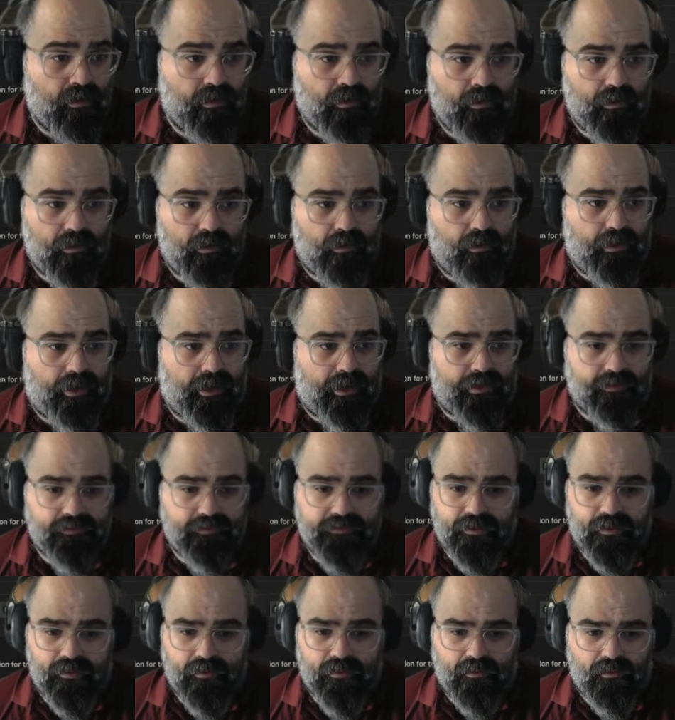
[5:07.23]
Okay,
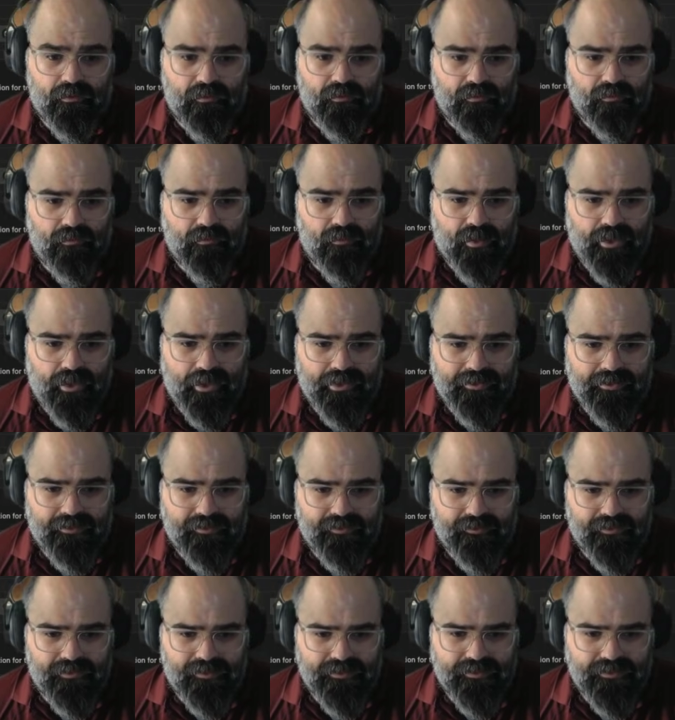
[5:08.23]
so I had to
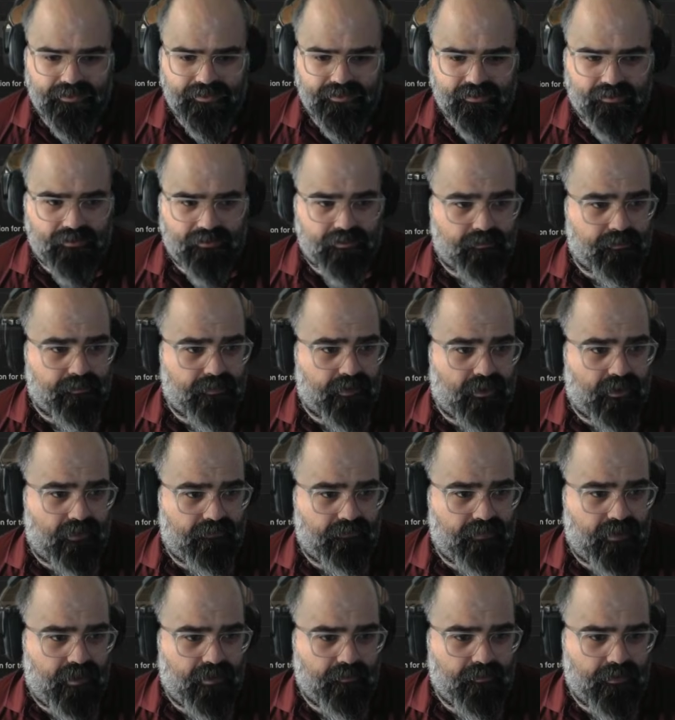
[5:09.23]
do this a little bit
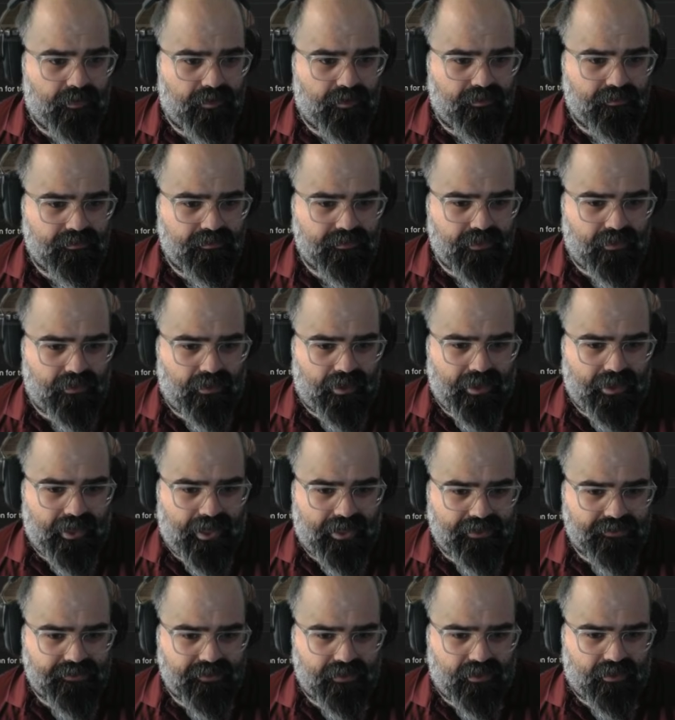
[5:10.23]
off camera. So I
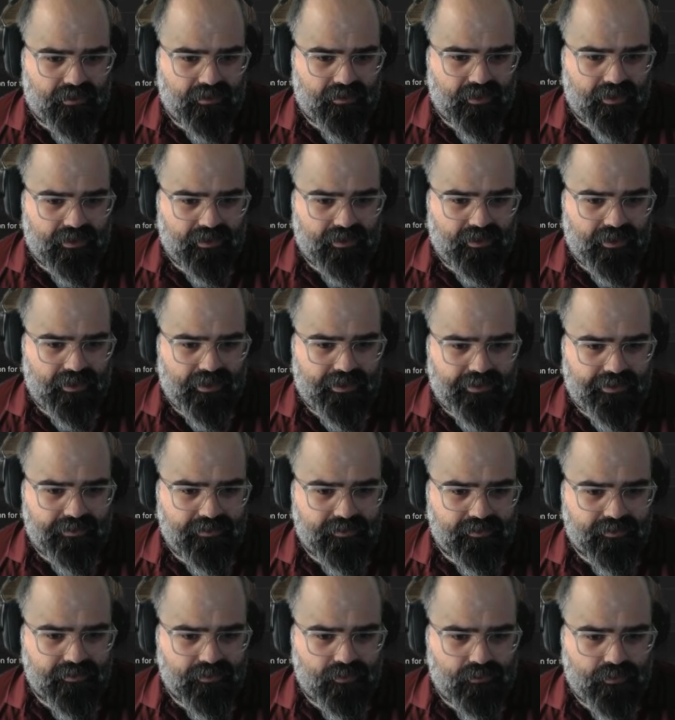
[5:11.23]
actually authenticated
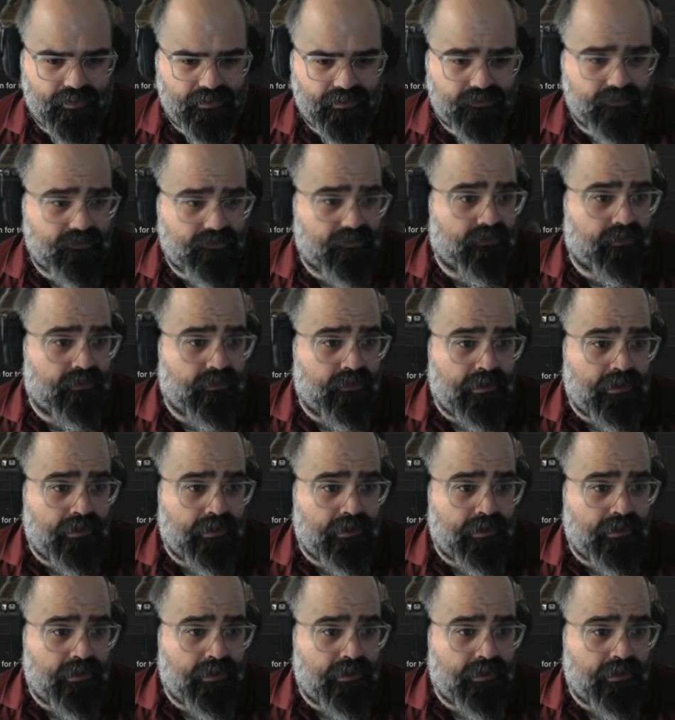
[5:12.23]
Todoist.